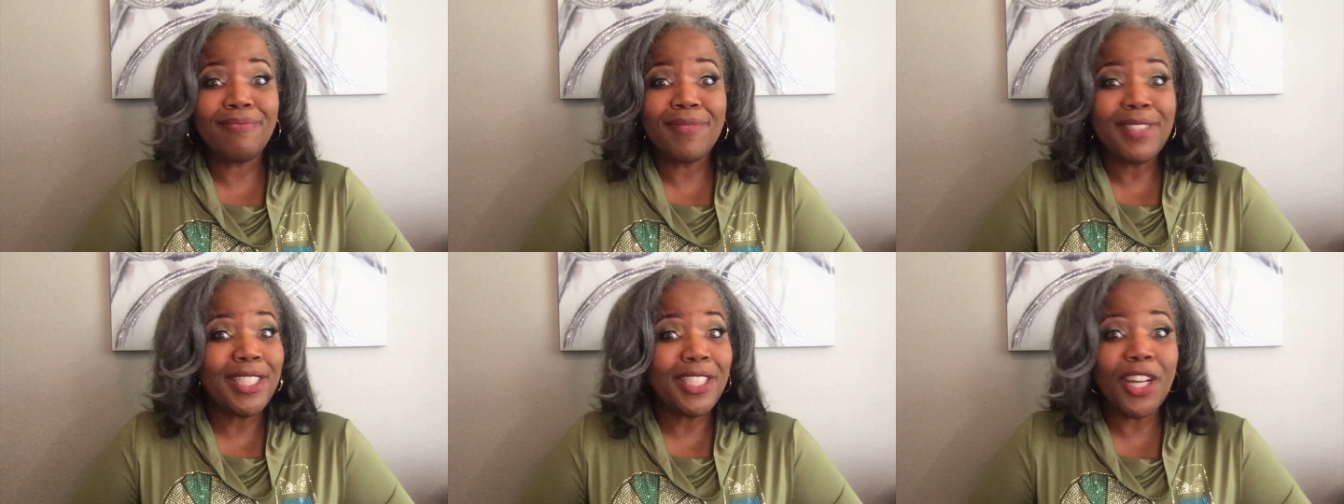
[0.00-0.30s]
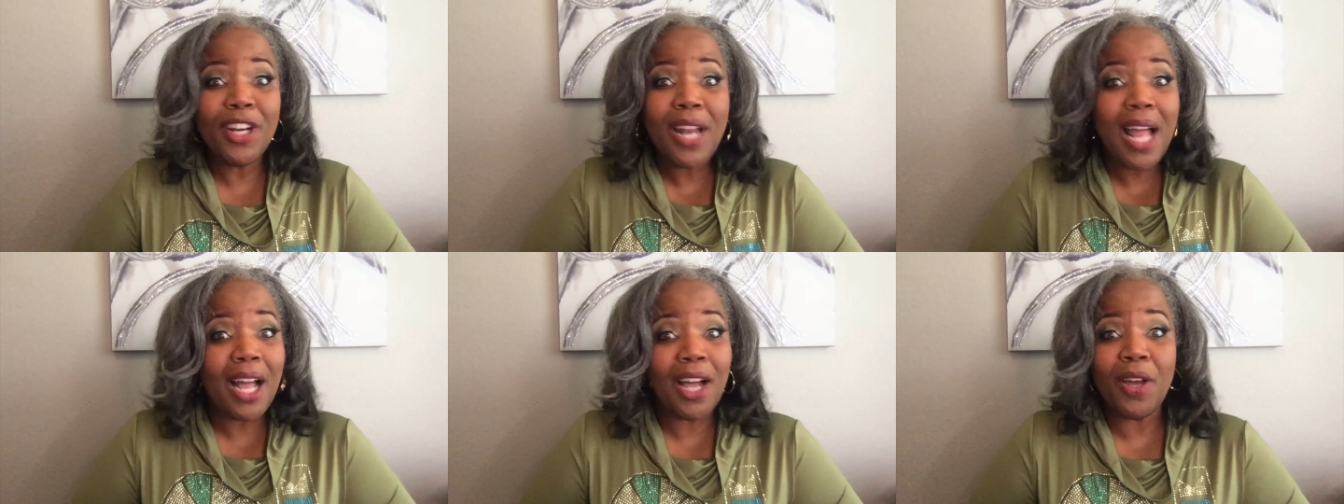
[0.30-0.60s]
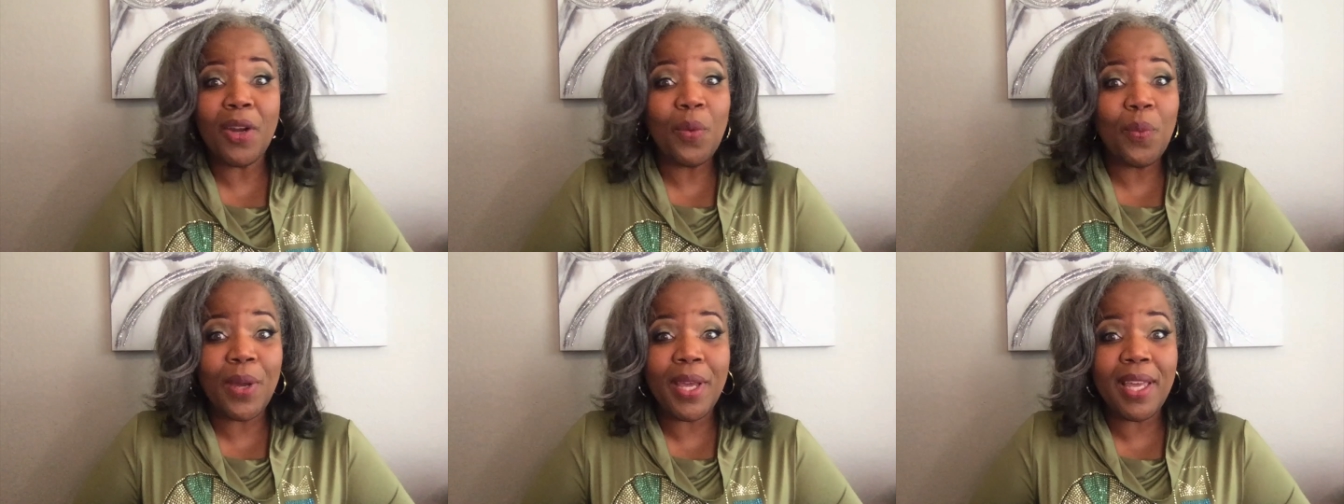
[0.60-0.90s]
you're not
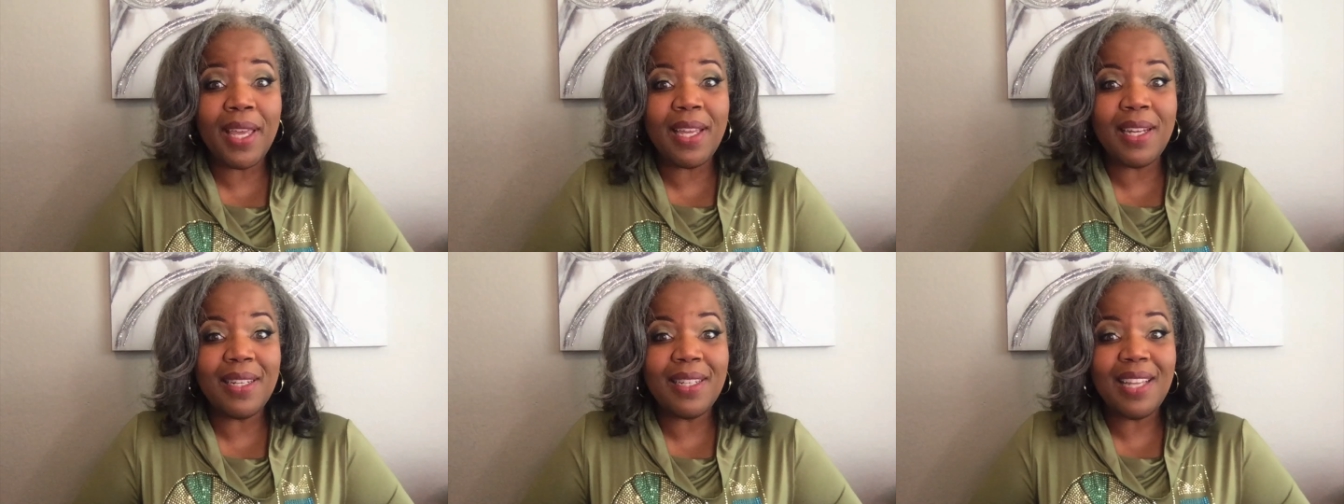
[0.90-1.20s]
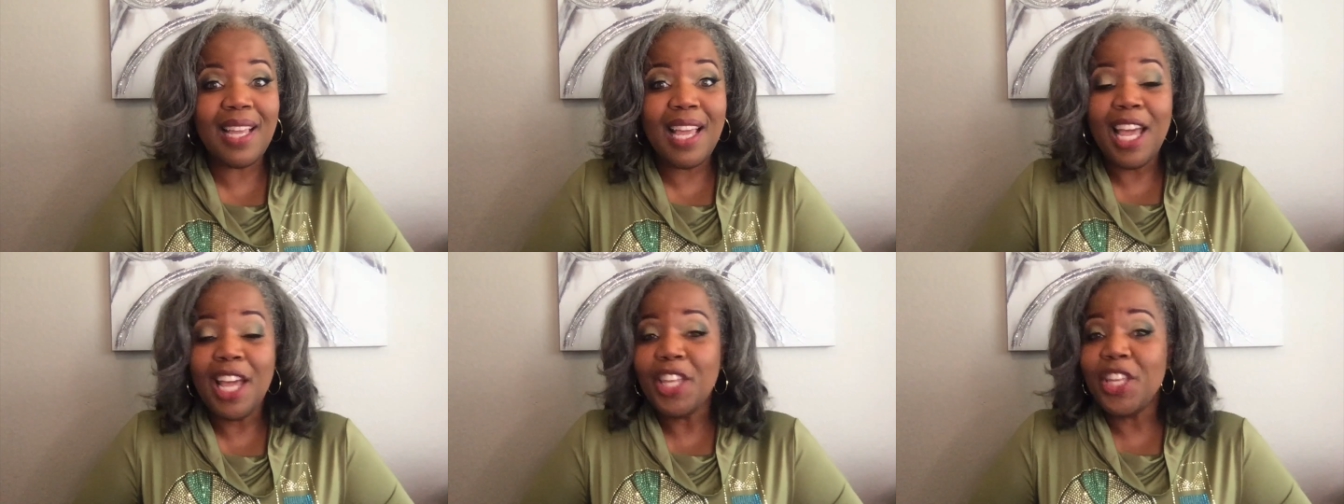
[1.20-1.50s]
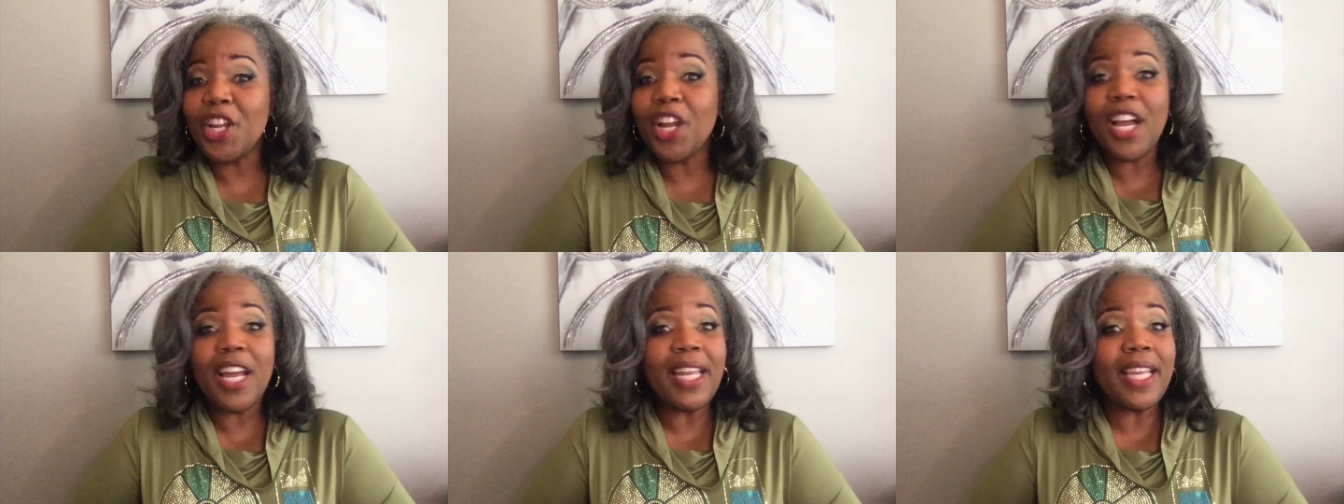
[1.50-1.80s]
going to win.
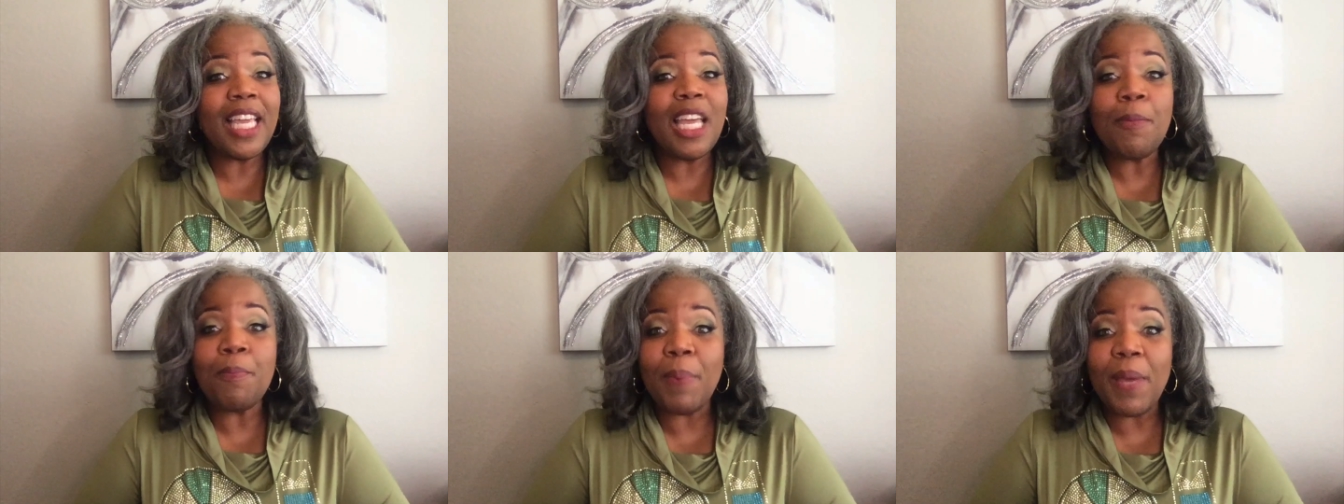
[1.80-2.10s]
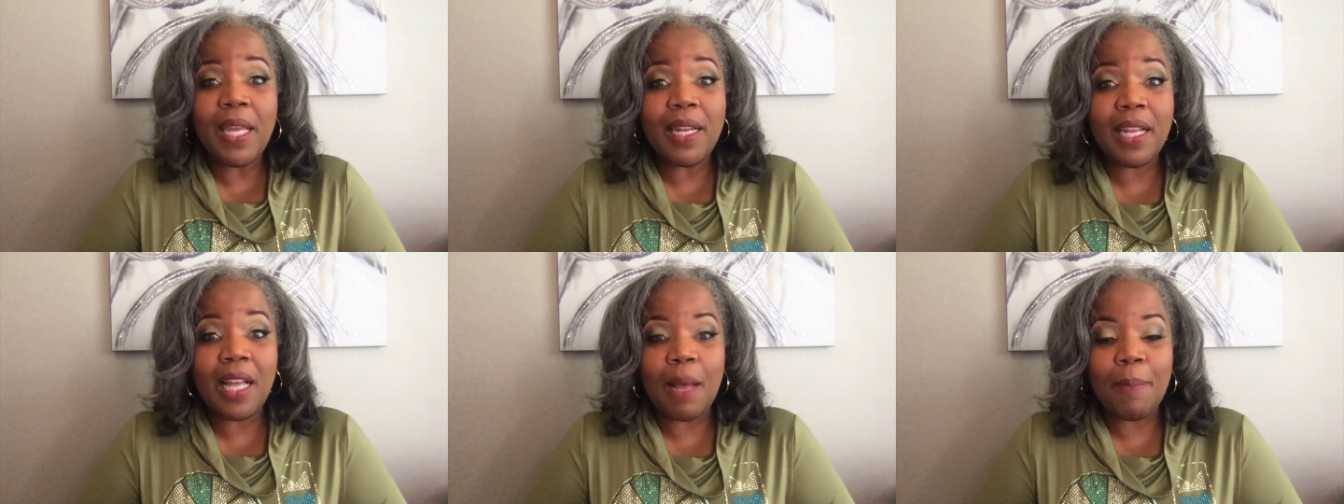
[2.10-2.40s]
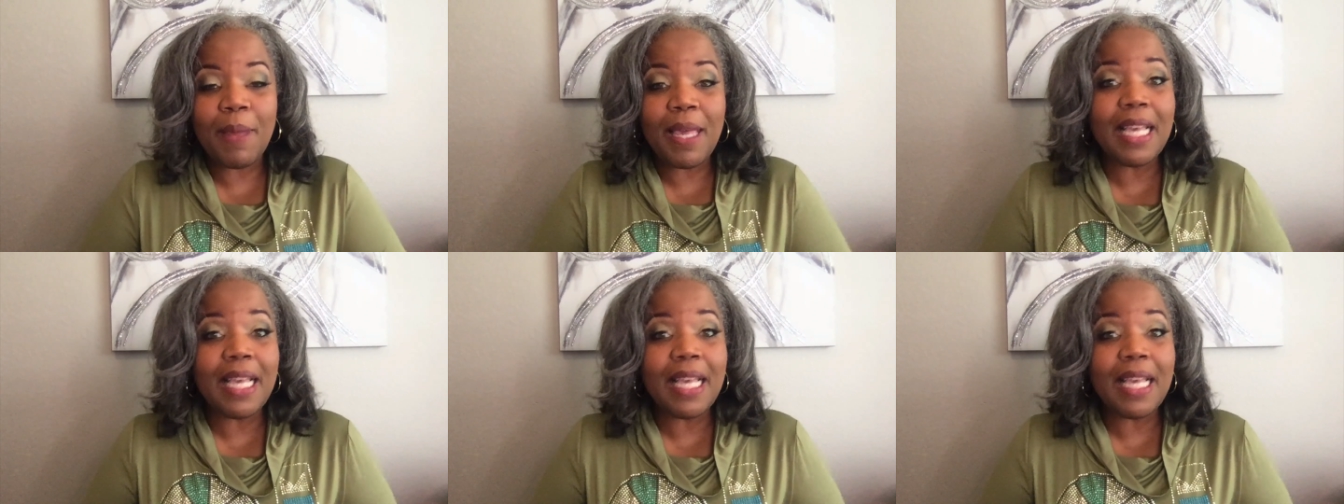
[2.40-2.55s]
You're going to get beat up.